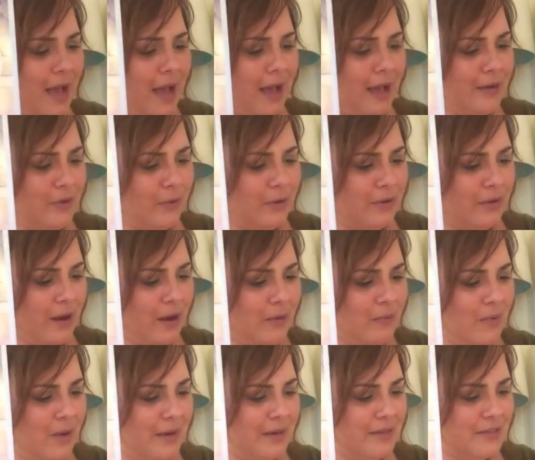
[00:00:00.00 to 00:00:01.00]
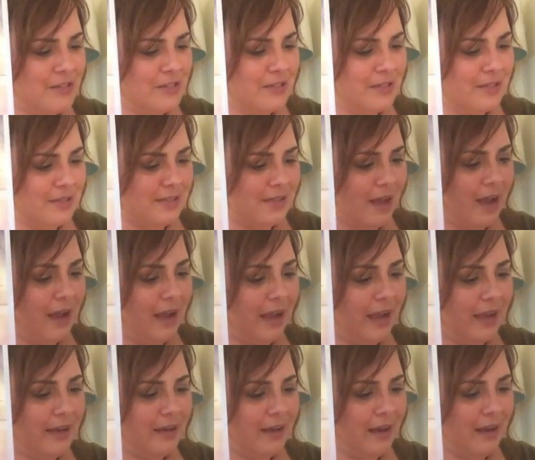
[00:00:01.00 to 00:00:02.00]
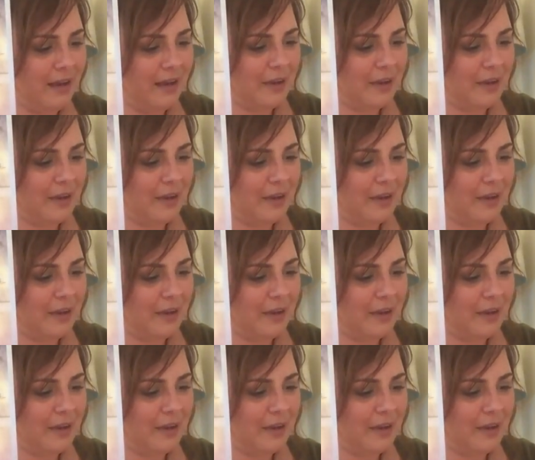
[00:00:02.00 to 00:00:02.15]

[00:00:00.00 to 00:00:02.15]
at or not wanting to decide.